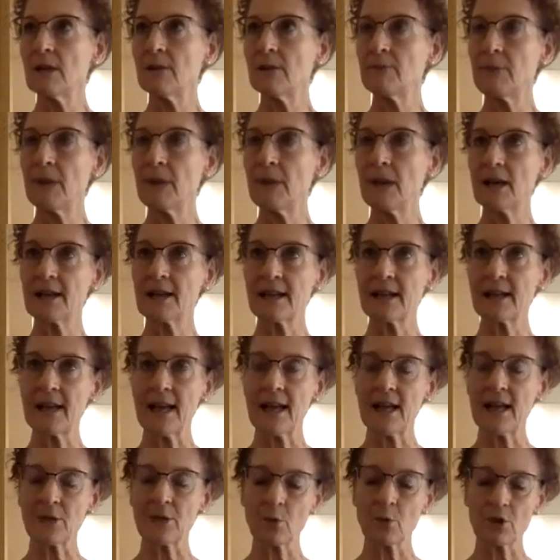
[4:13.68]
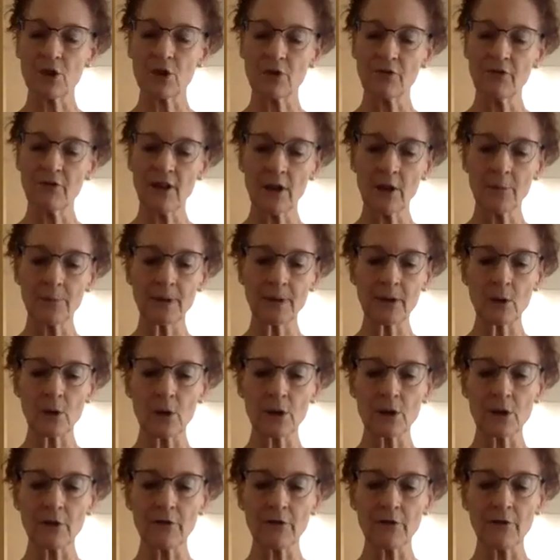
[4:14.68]
body as we're developing
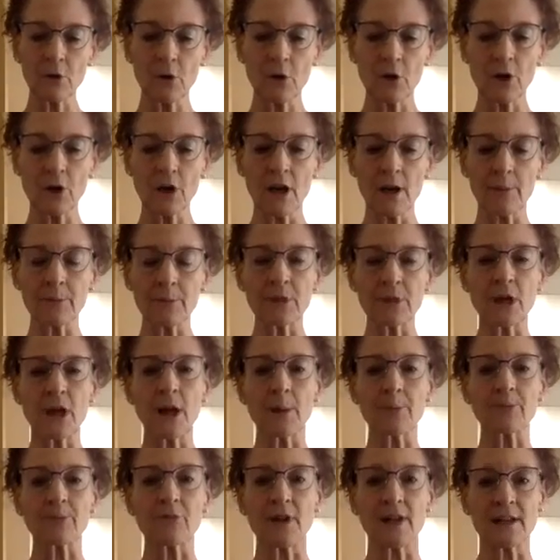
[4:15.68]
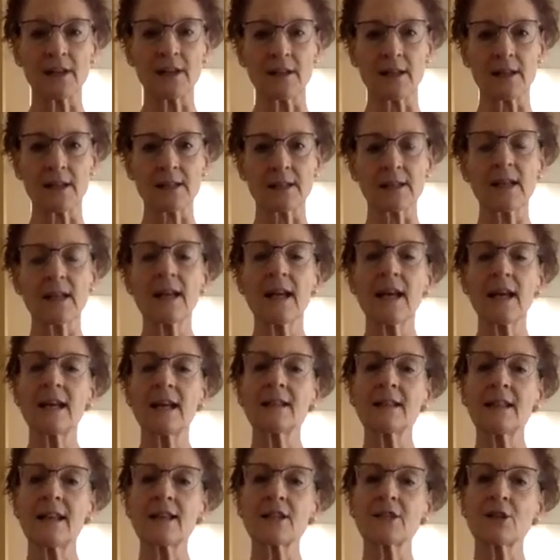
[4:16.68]
on the floor up to uprightness,
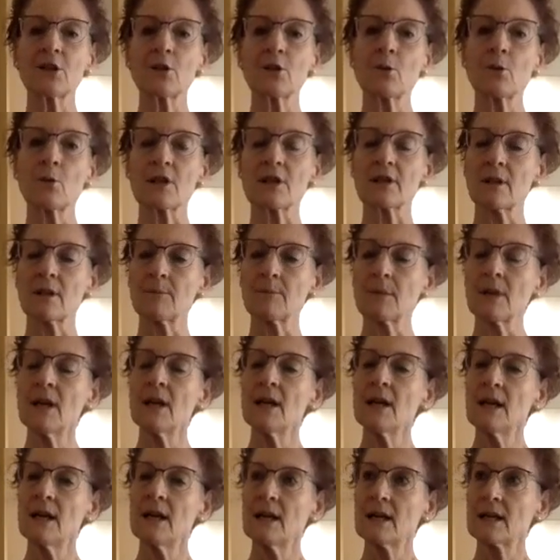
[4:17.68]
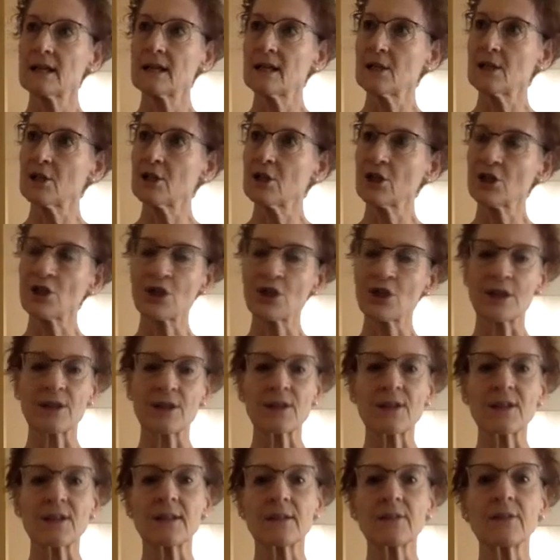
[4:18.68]
unless there were some
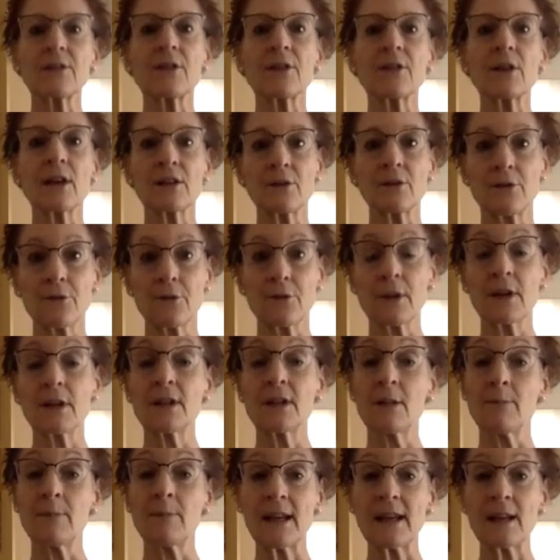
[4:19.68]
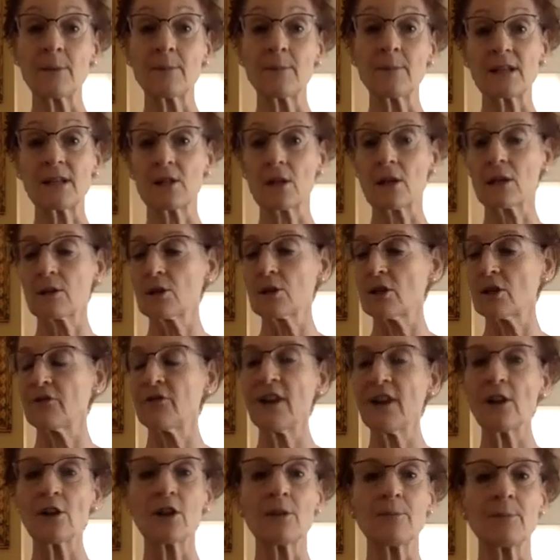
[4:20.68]
conditions in the baby's
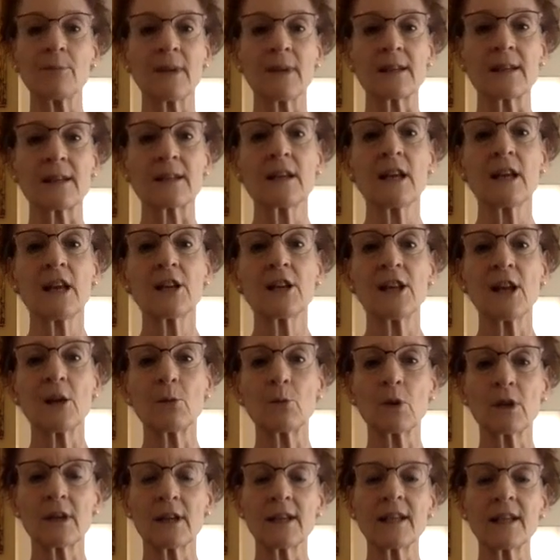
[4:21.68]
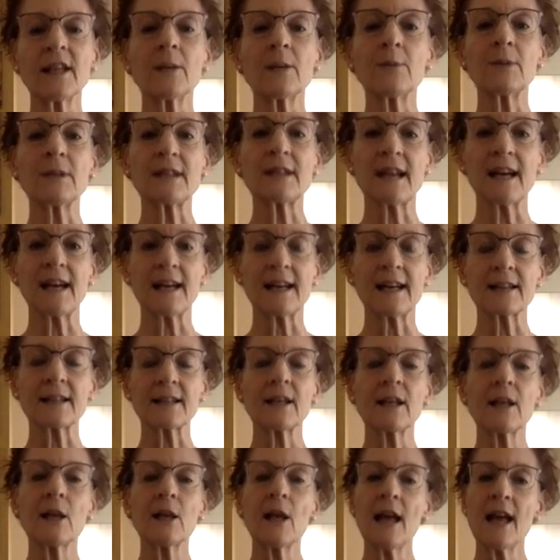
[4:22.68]
development that would inhibit that.
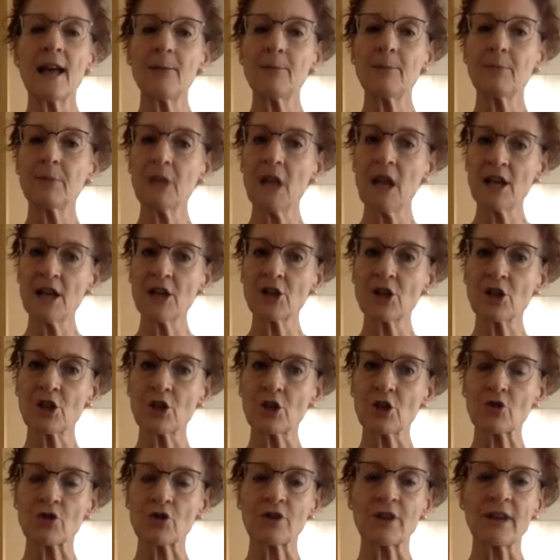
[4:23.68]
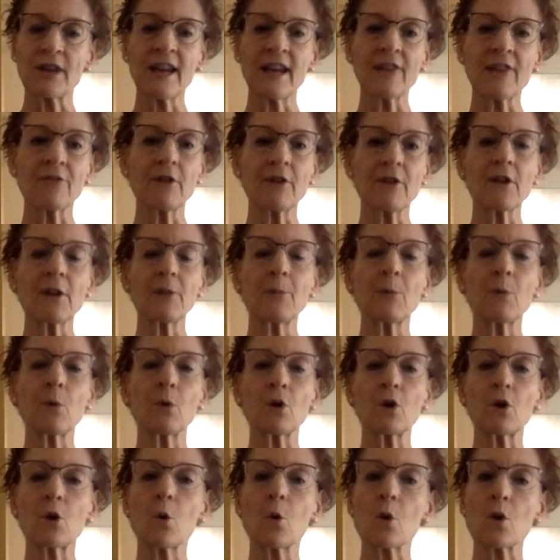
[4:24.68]
And blind children, they have very
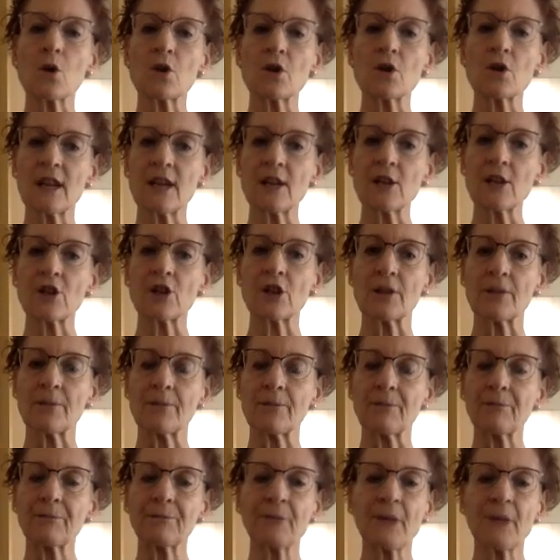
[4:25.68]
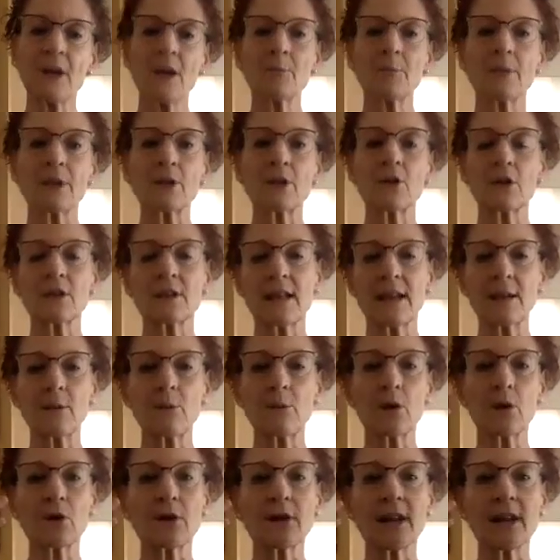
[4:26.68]
poor coordination because they
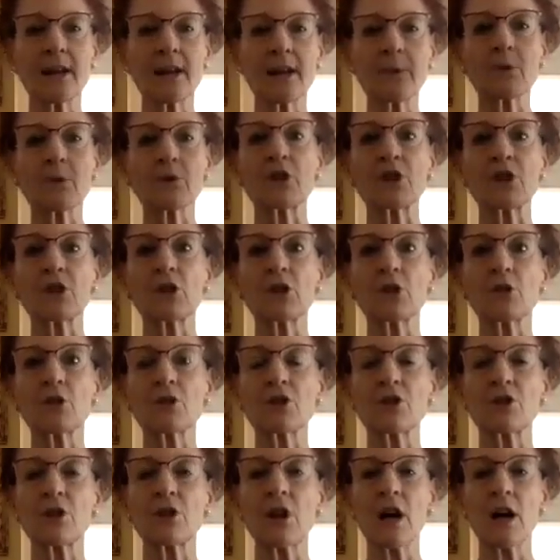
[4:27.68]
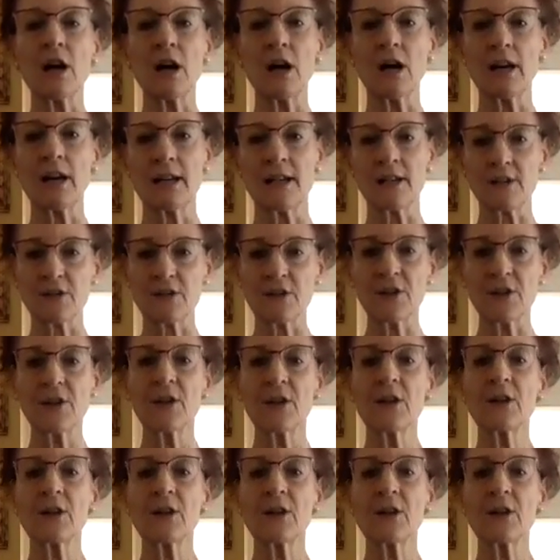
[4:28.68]
weren't able to use their eyes